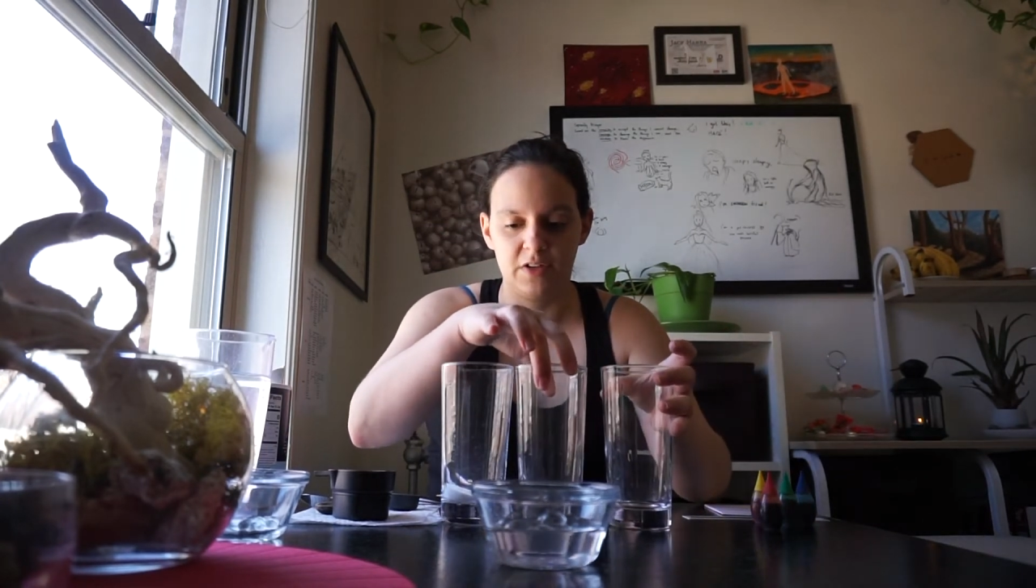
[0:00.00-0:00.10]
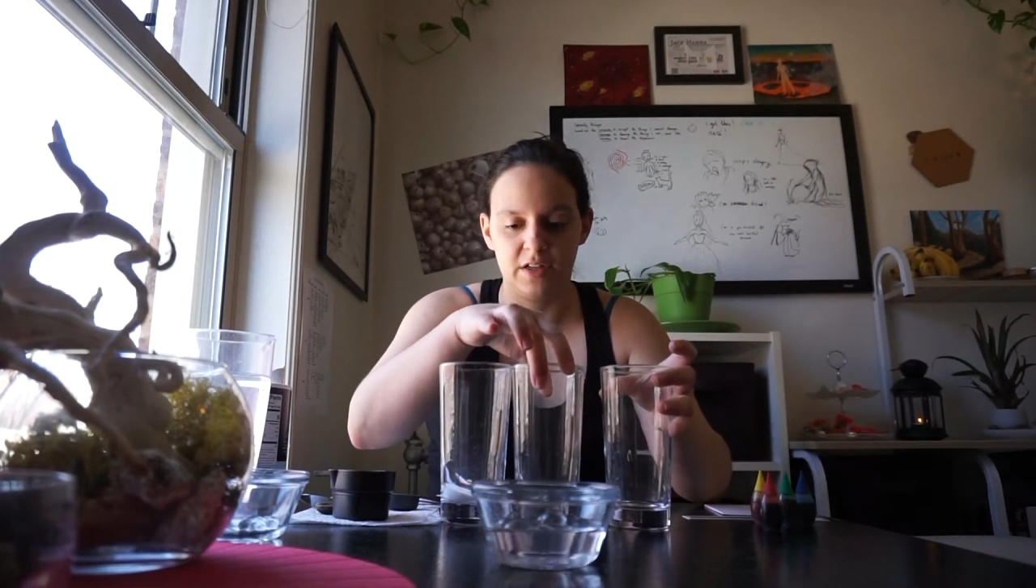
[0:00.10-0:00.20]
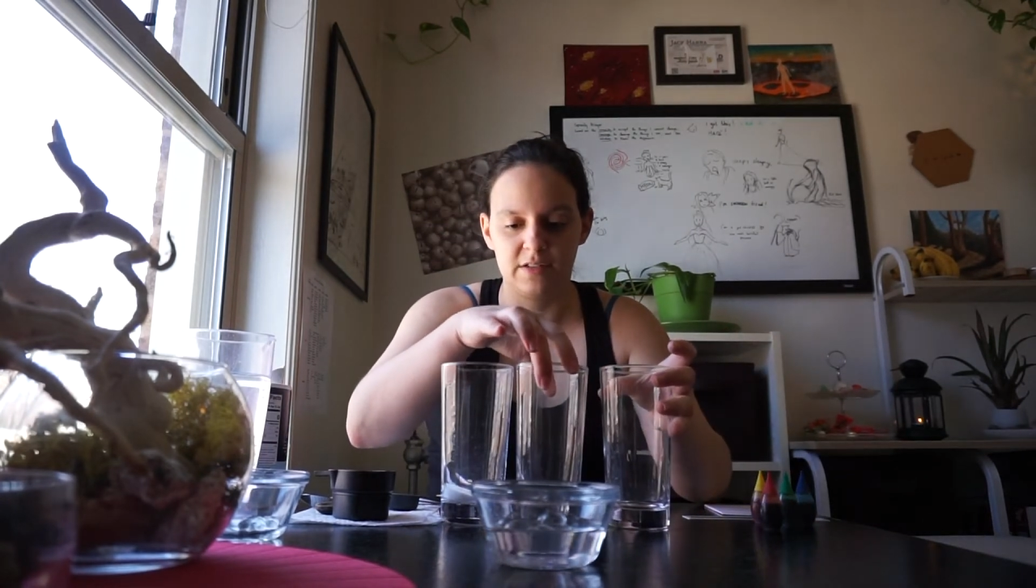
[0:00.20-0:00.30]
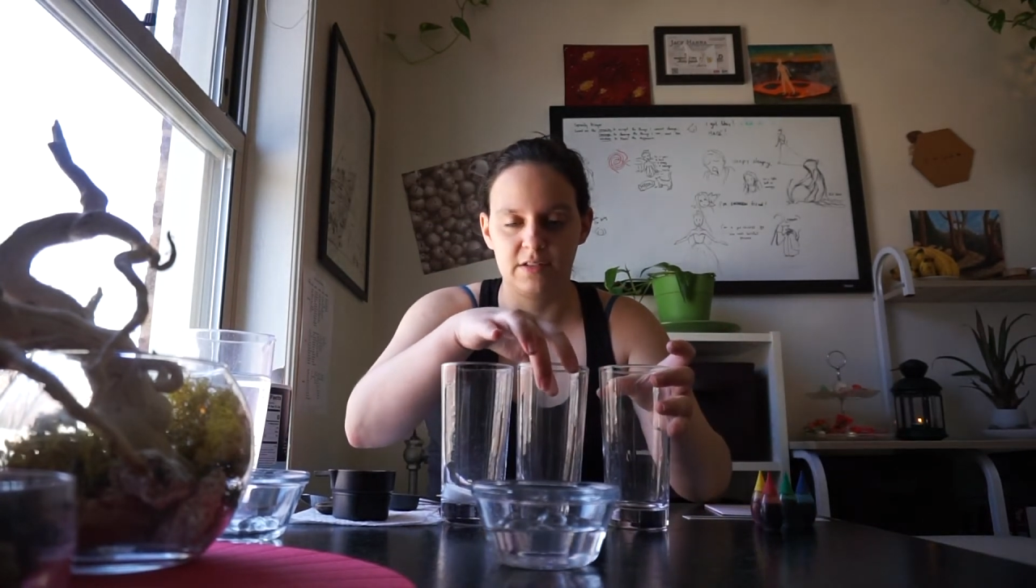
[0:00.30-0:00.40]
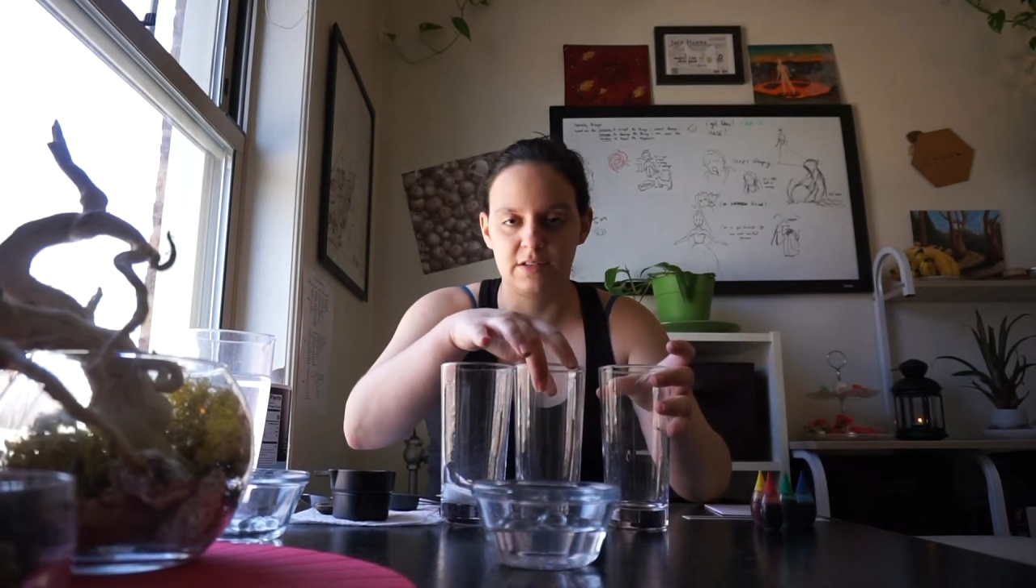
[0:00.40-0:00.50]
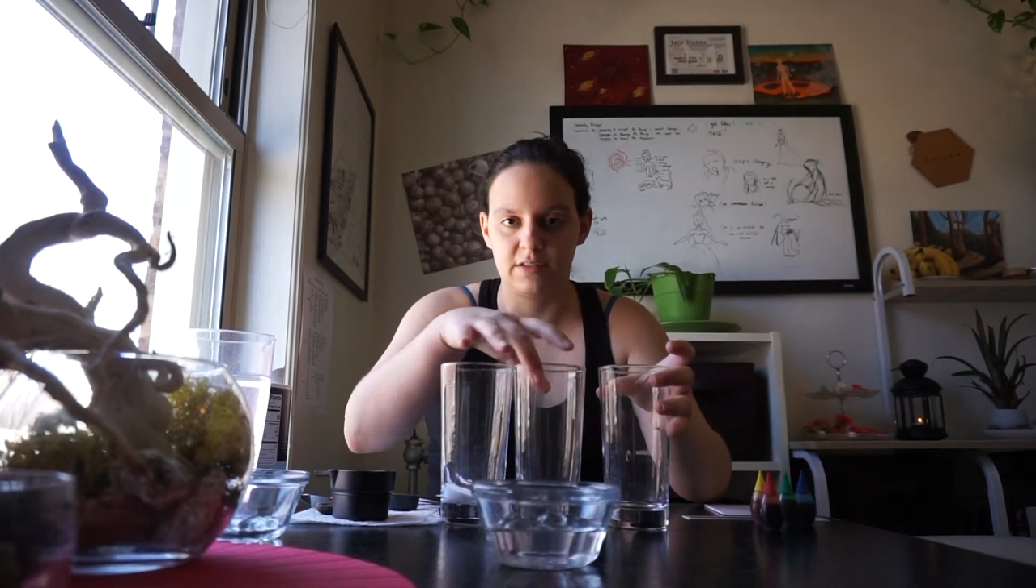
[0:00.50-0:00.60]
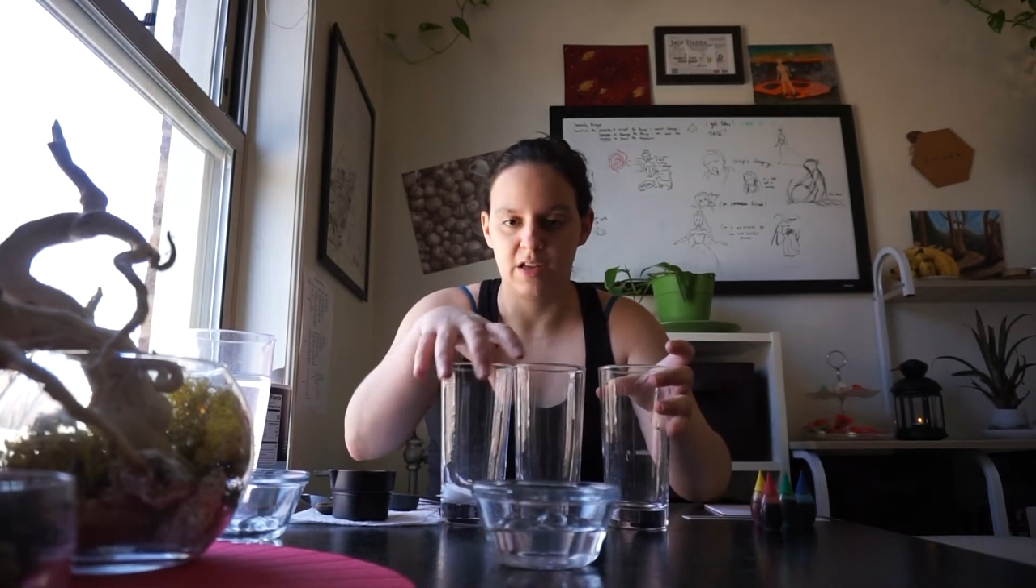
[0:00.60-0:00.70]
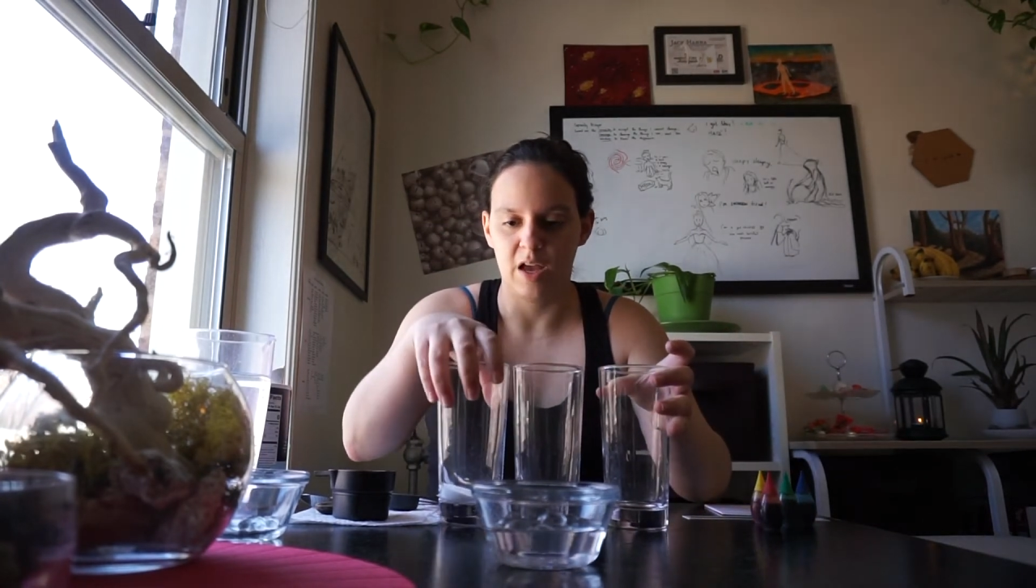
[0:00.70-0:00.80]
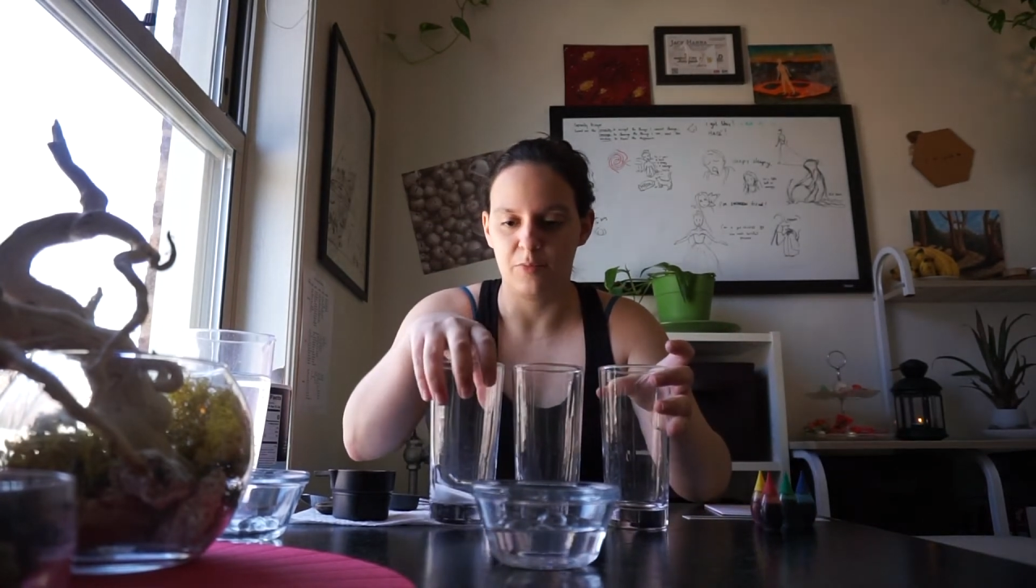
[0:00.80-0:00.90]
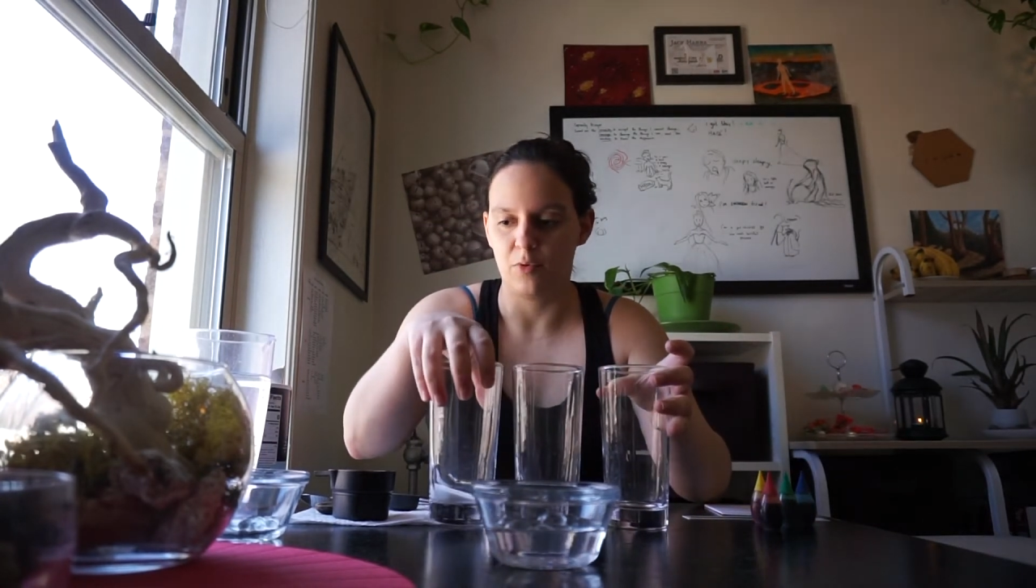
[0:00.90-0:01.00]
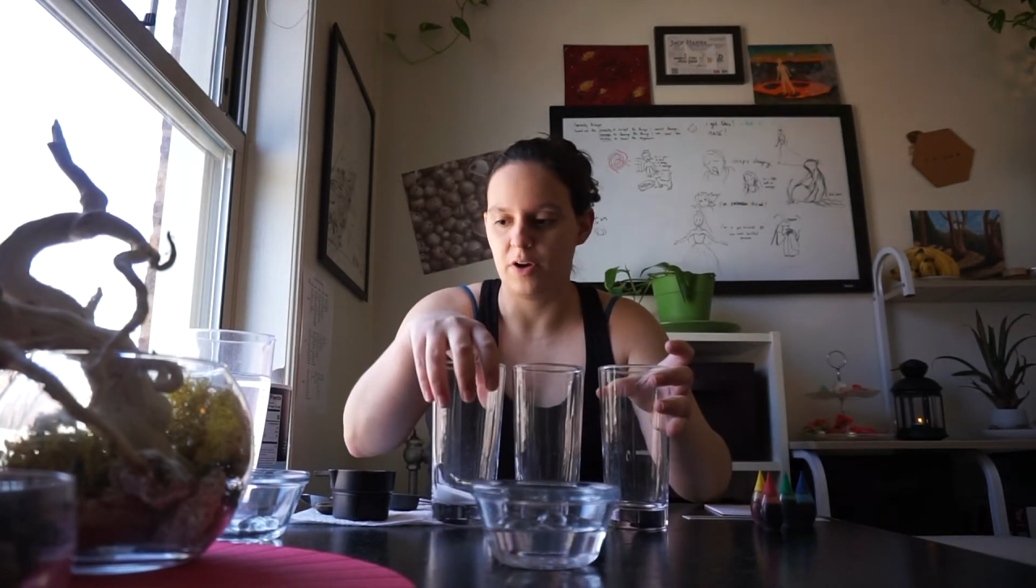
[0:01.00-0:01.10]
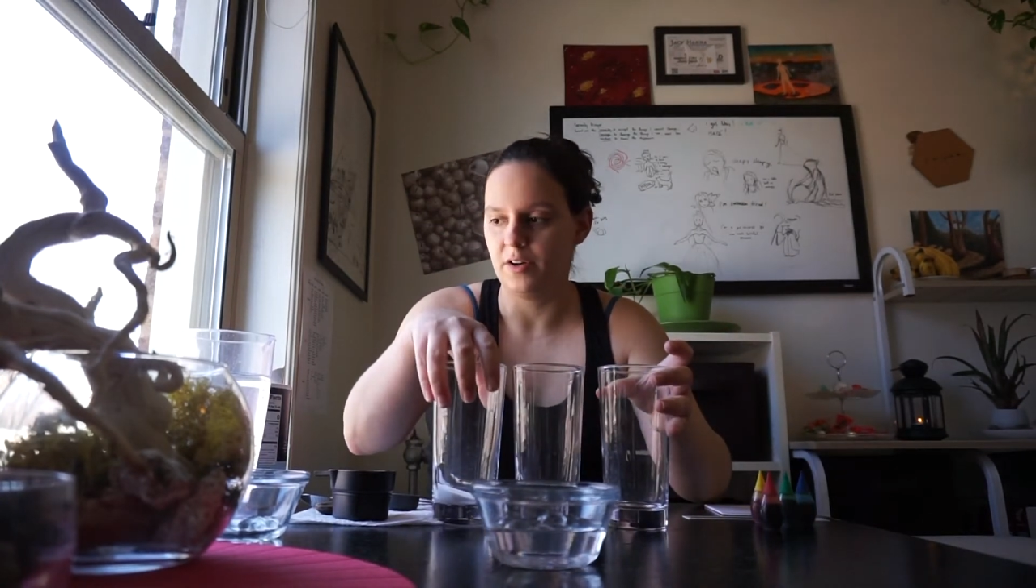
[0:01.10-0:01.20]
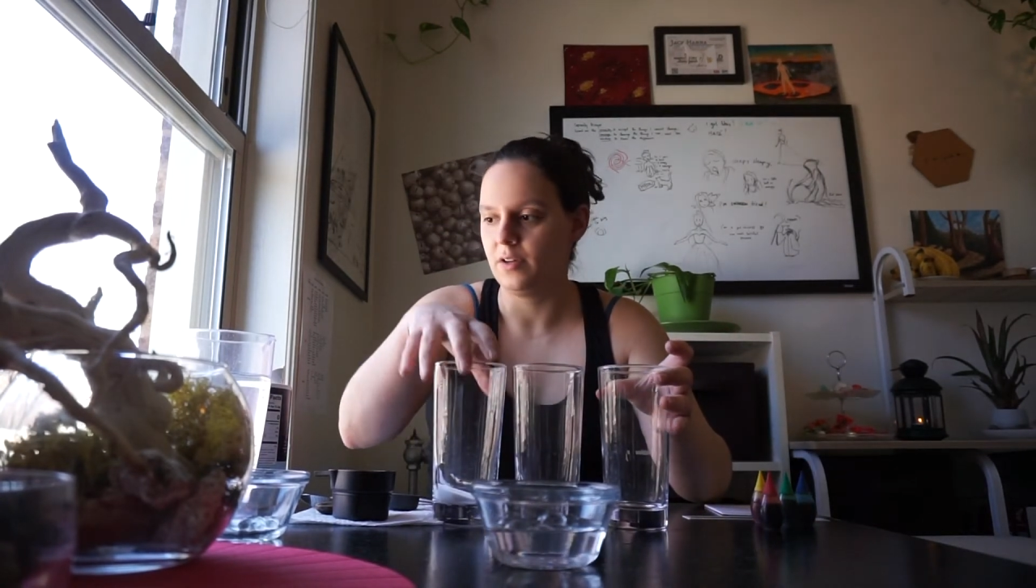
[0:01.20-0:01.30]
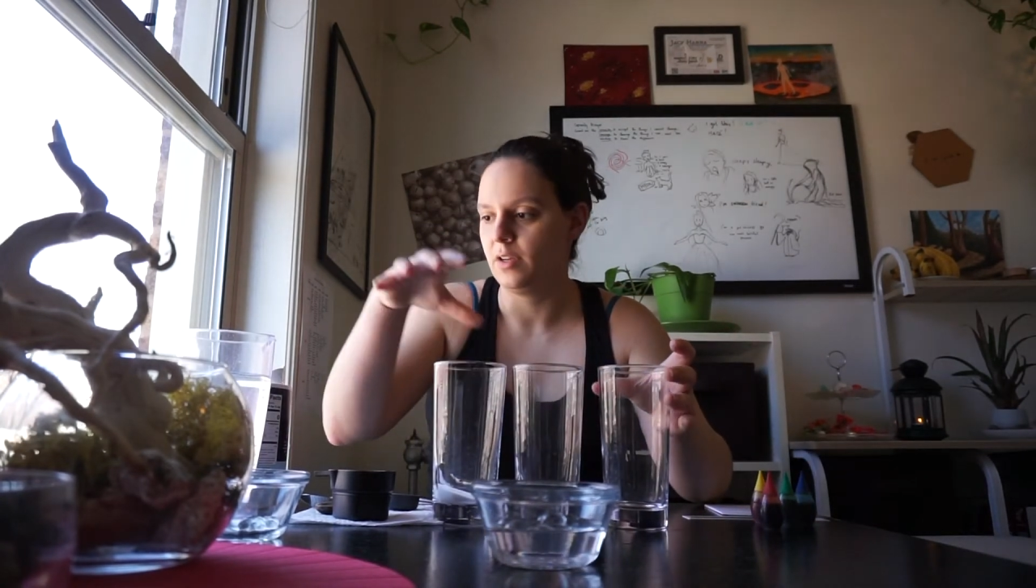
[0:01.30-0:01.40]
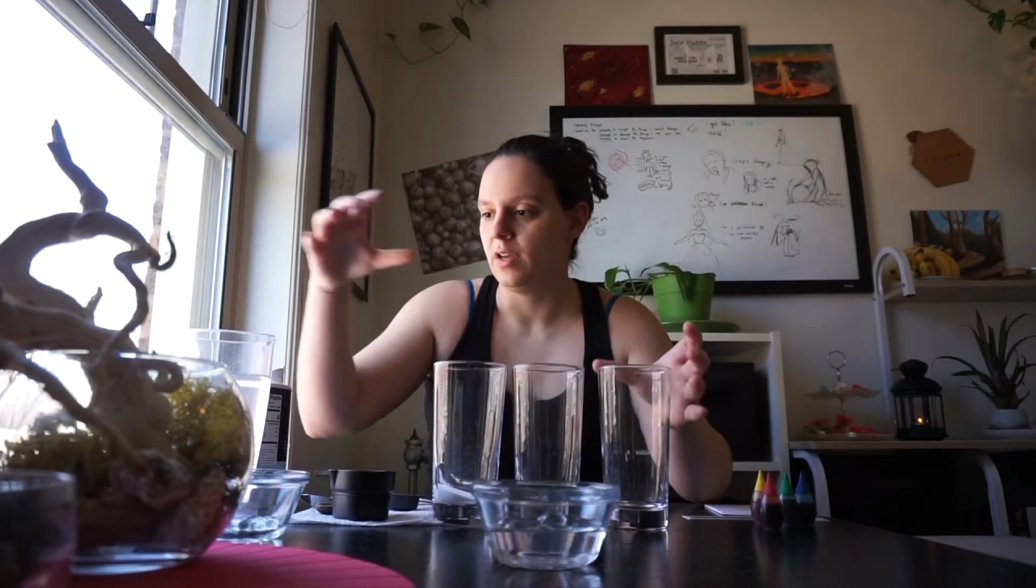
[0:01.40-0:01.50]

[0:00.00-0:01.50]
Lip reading: as tap water.